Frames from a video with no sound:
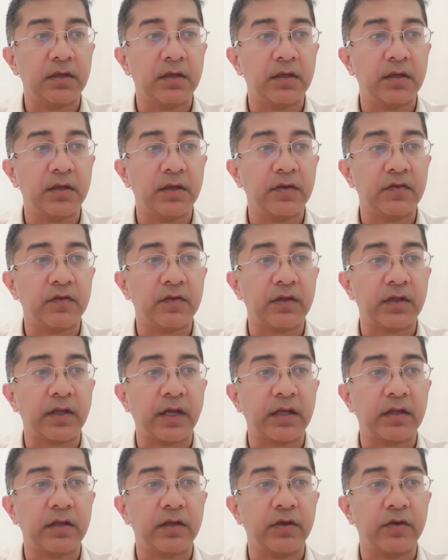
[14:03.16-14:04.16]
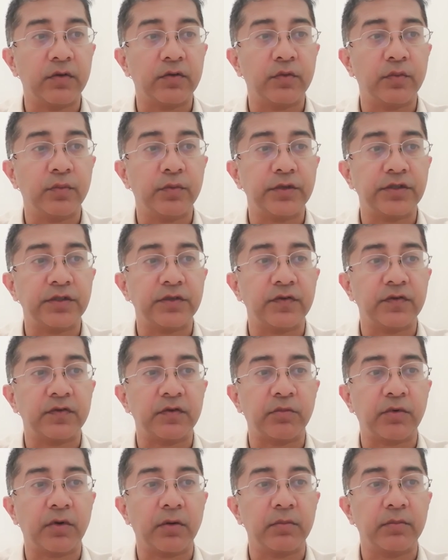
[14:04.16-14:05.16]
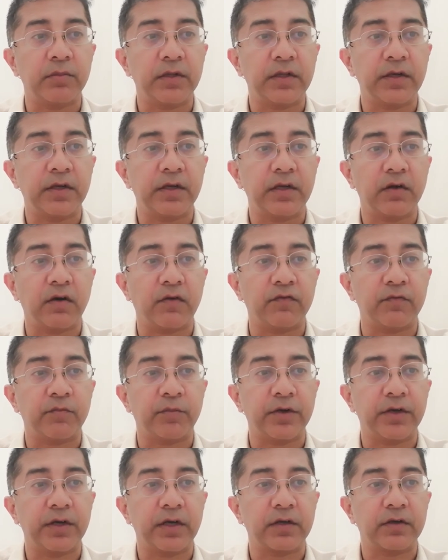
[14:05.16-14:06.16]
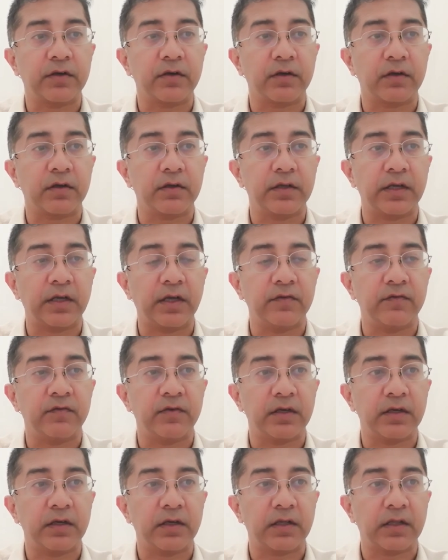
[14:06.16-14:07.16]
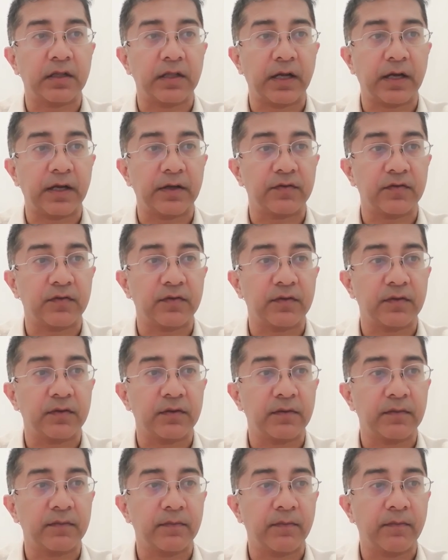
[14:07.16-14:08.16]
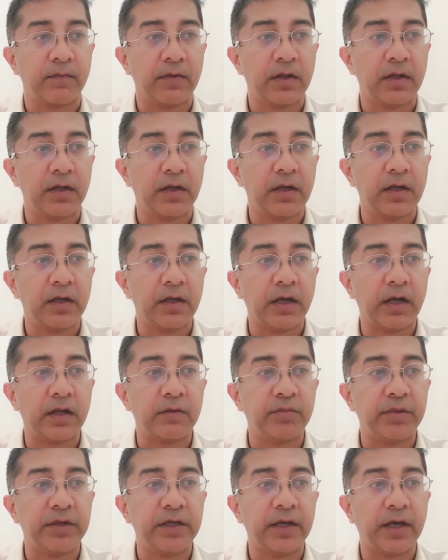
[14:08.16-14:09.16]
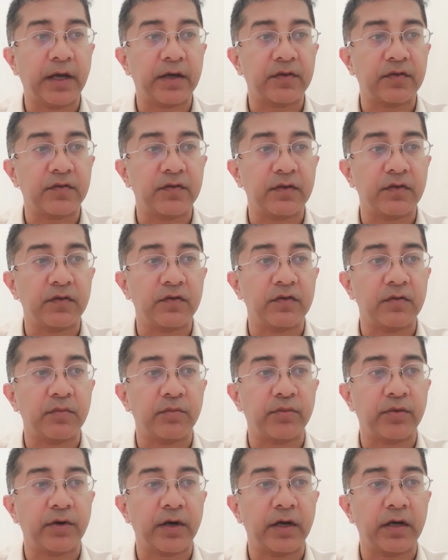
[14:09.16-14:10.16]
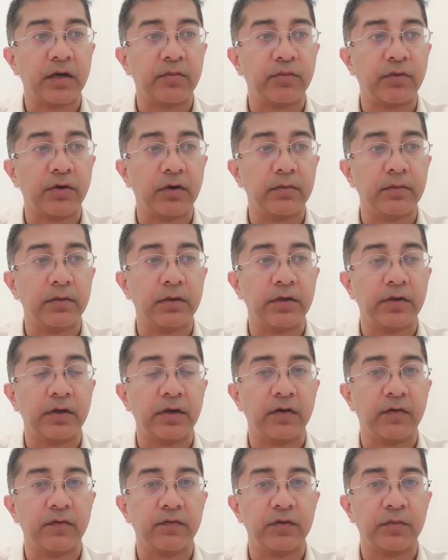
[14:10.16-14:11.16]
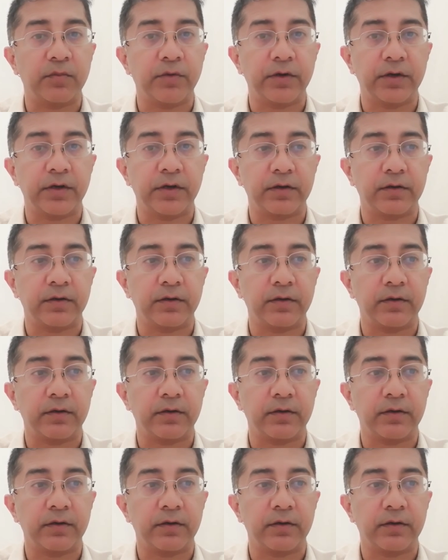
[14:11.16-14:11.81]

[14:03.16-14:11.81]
is likelihood, which is the probability of predictor given class, and Px is the prior probability of the predictor.